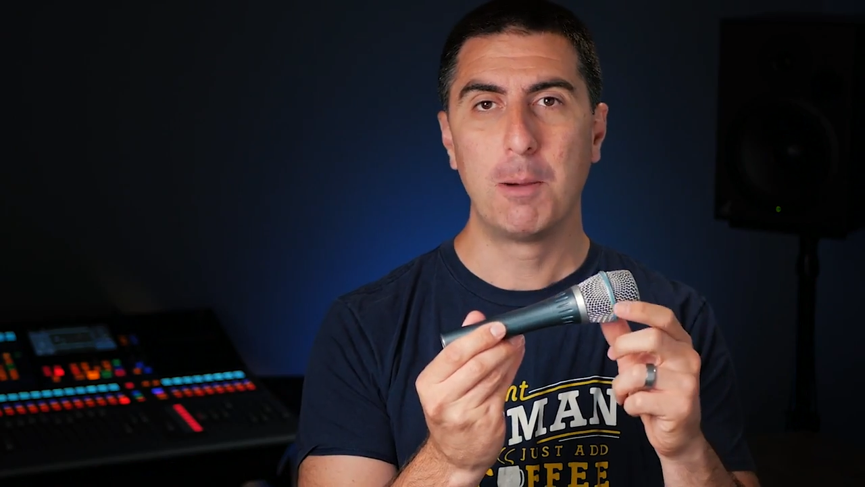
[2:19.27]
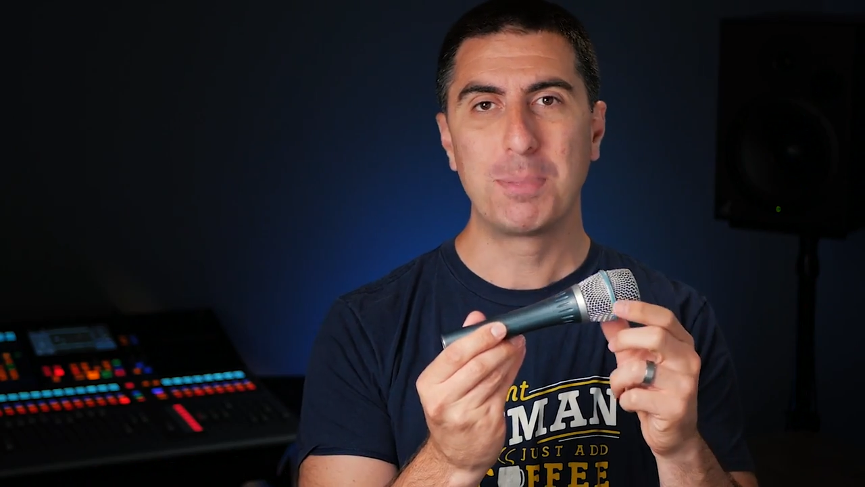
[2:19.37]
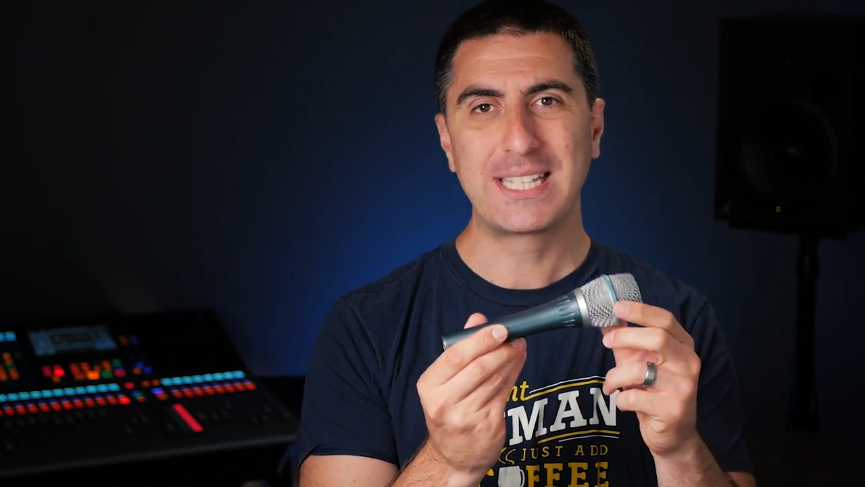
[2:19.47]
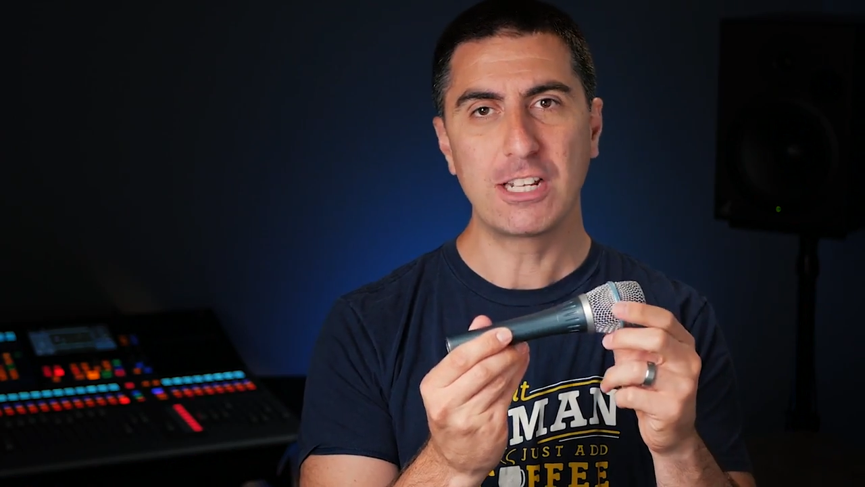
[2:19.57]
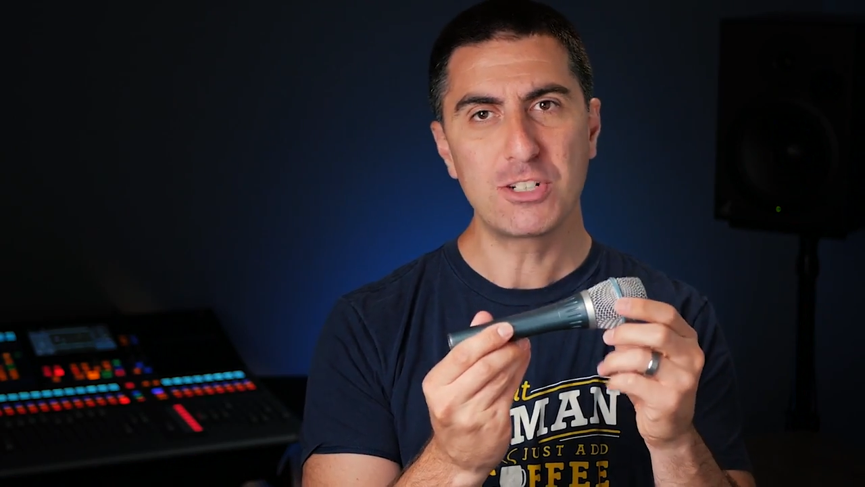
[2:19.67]

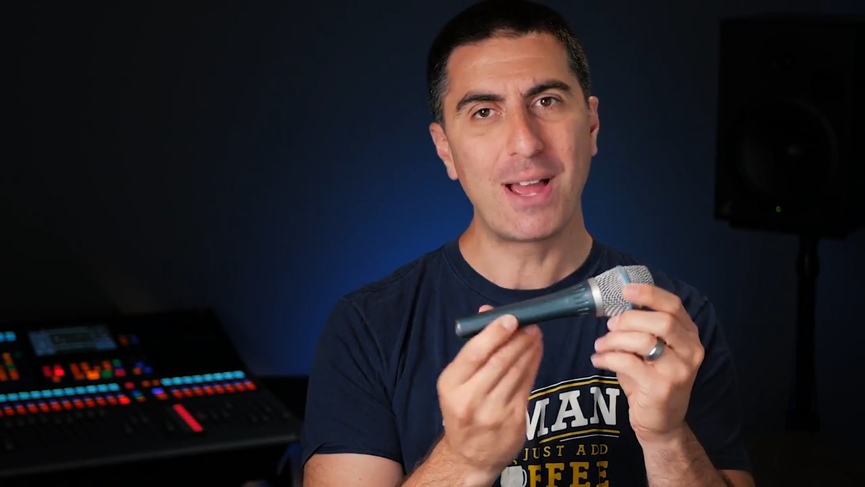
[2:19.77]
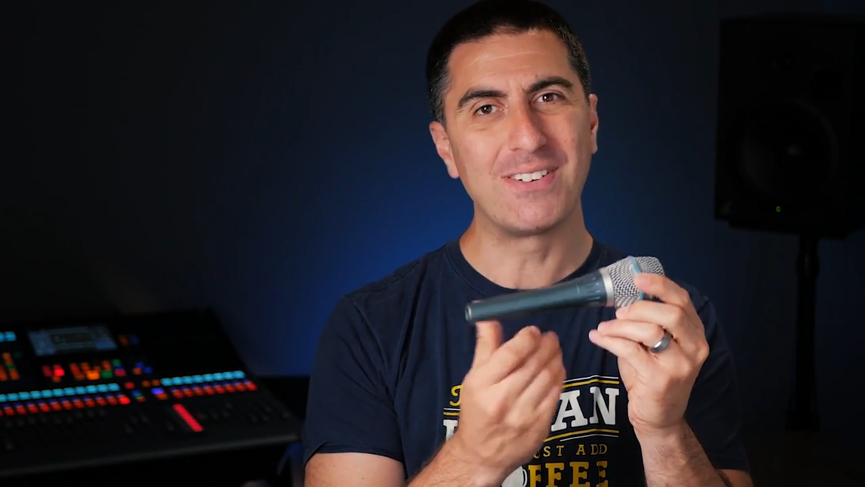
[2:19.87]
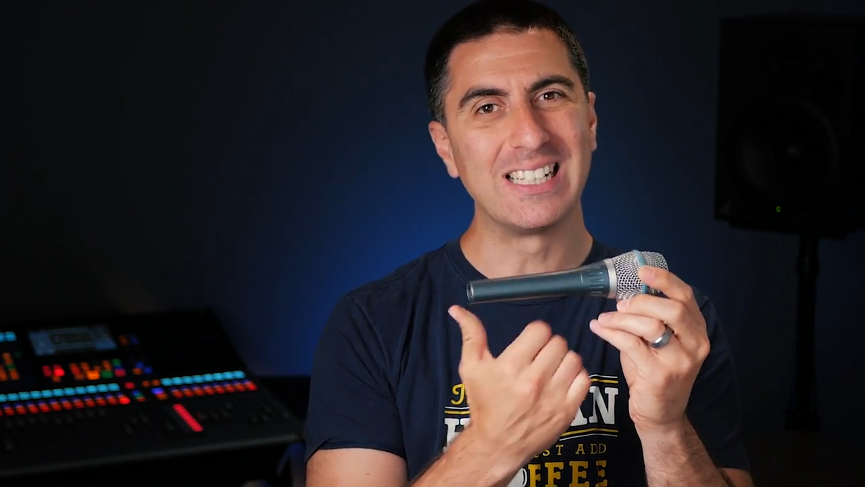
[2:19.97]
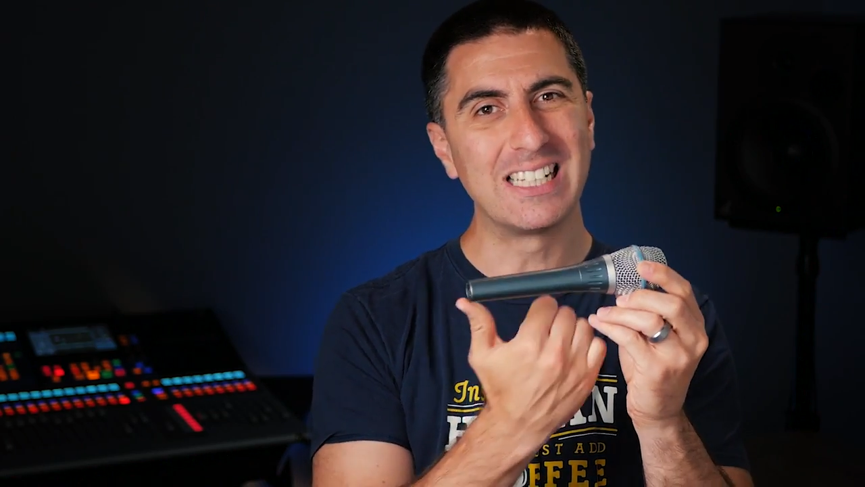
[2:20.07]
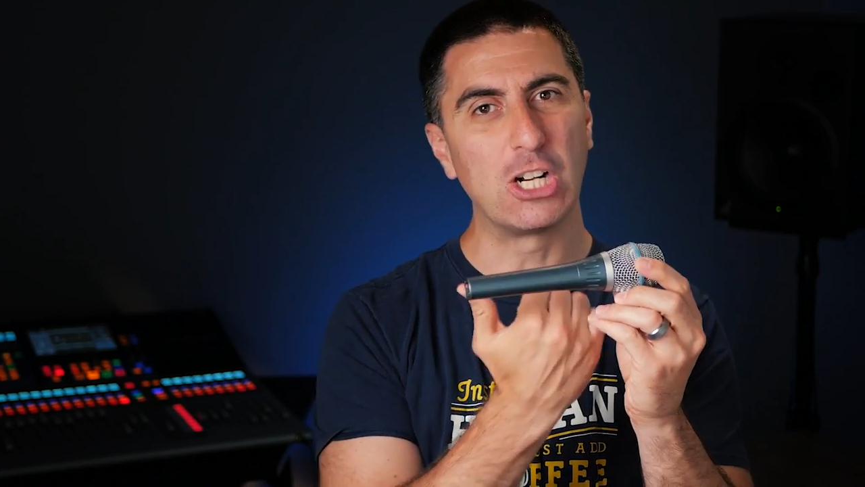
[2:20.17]
but they also have
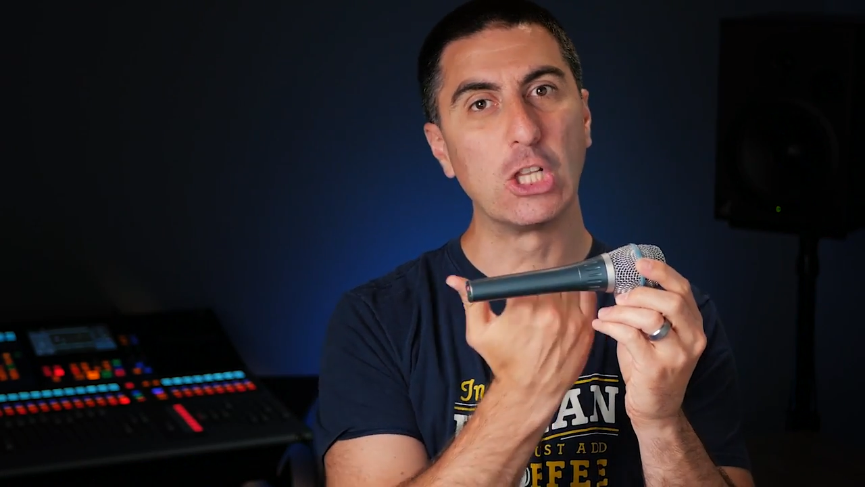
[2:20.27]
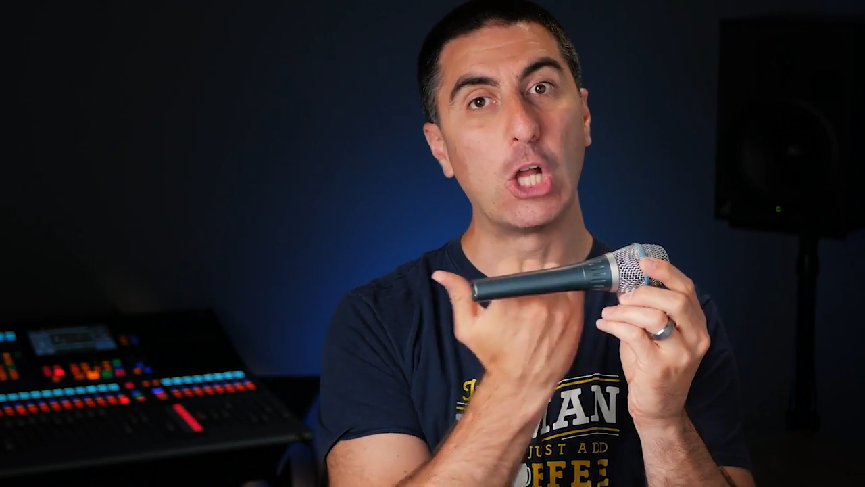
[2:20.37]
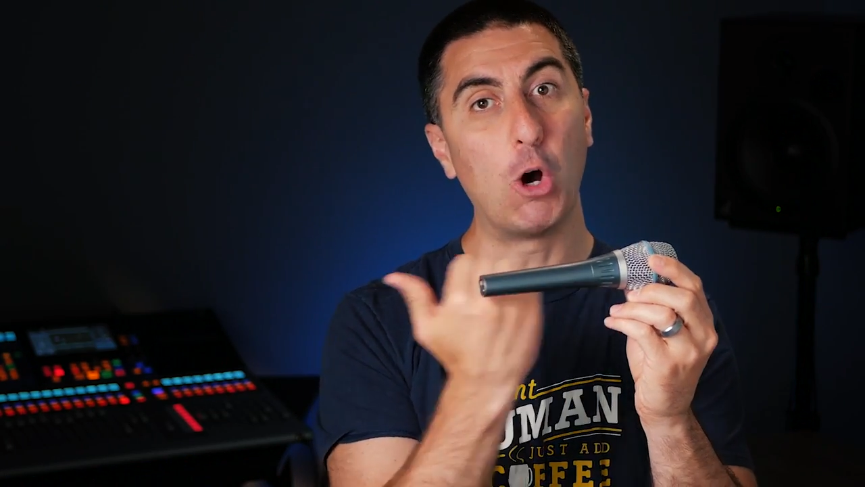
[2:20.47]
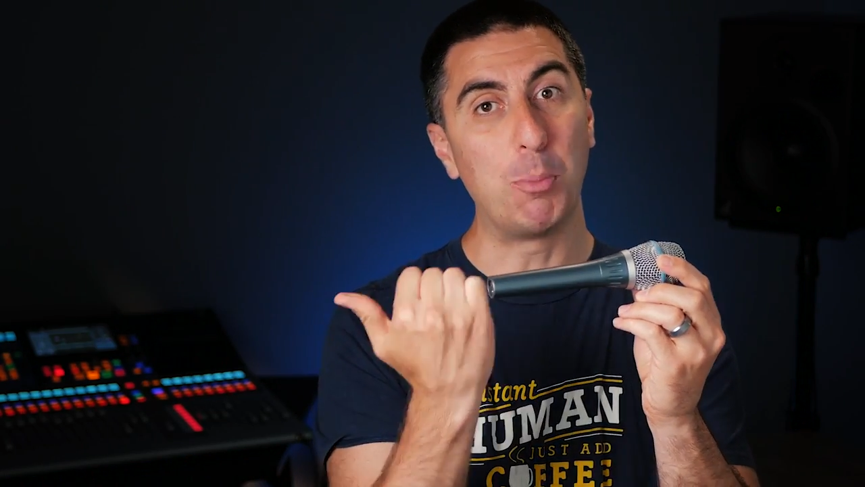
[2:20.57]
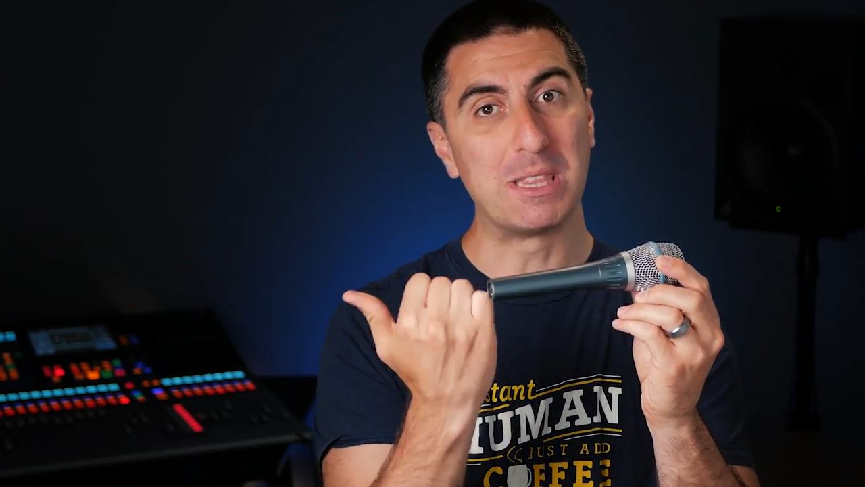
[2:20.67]
a little
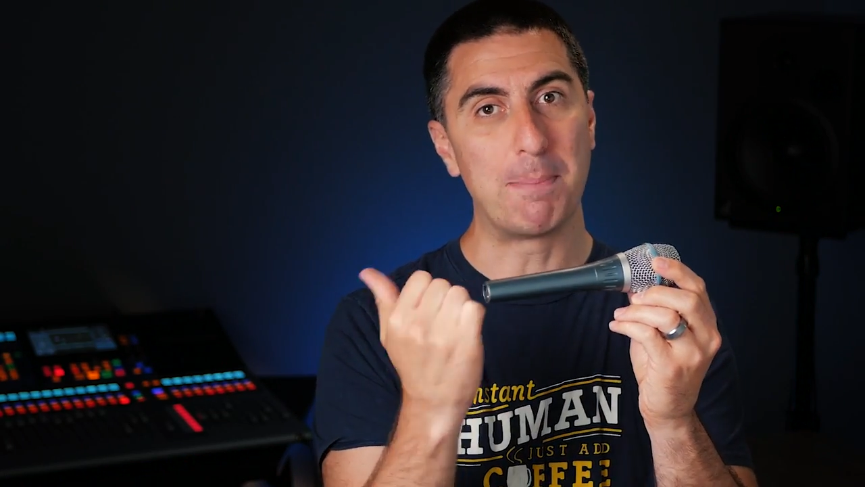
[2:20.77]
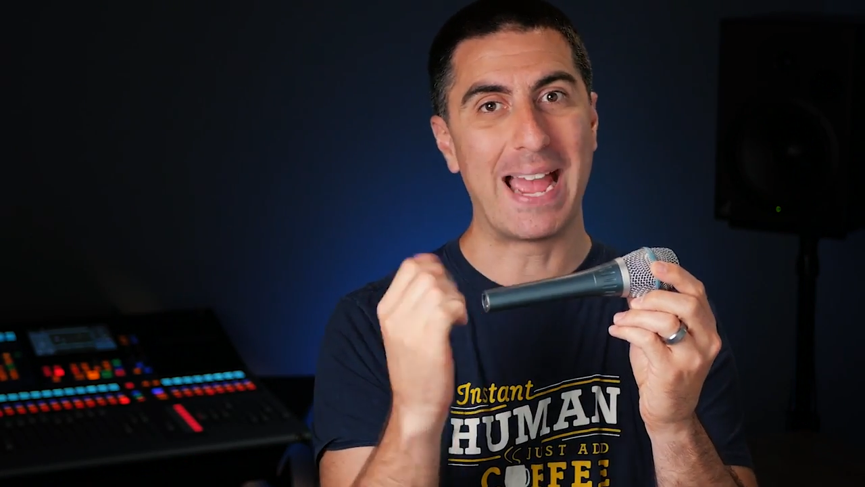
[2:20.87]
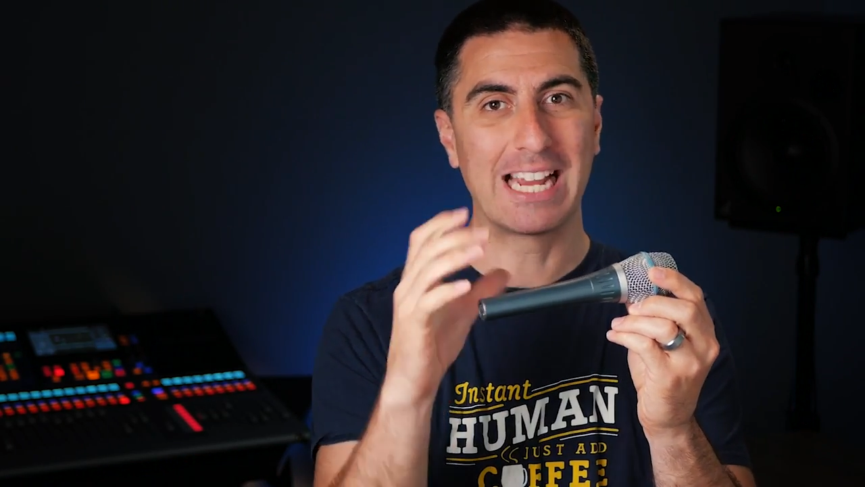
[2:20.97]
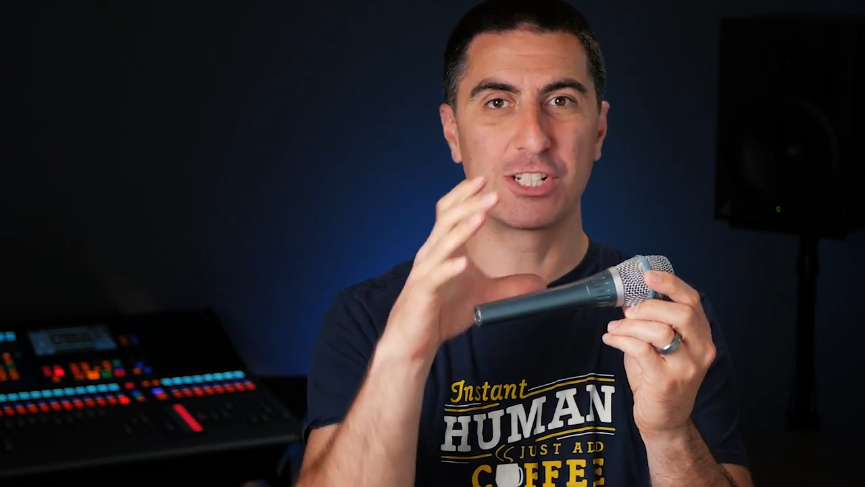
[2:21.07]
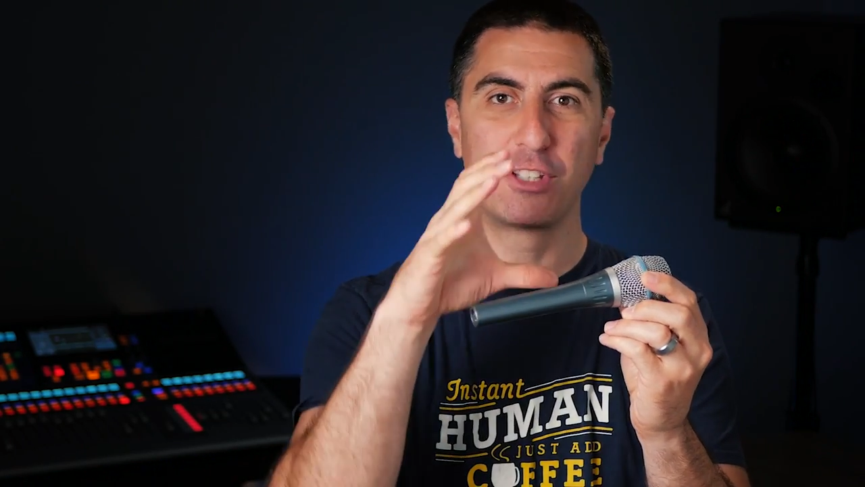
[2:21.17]
lobe in the
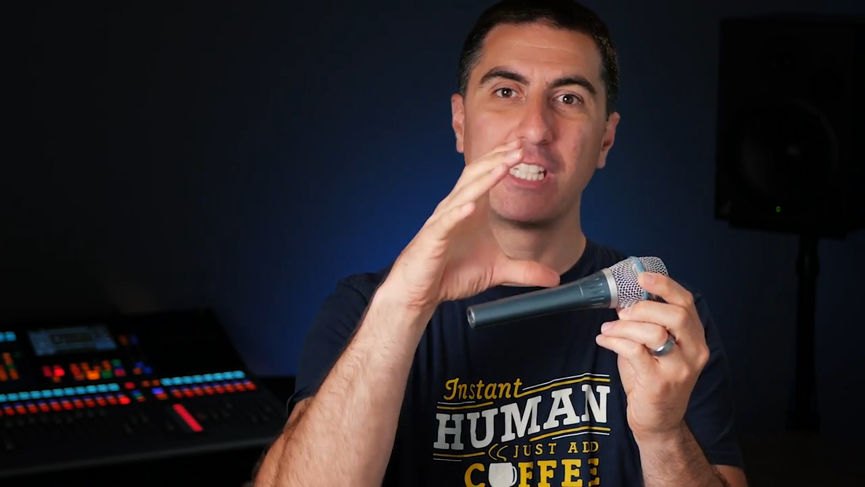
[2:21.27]
back so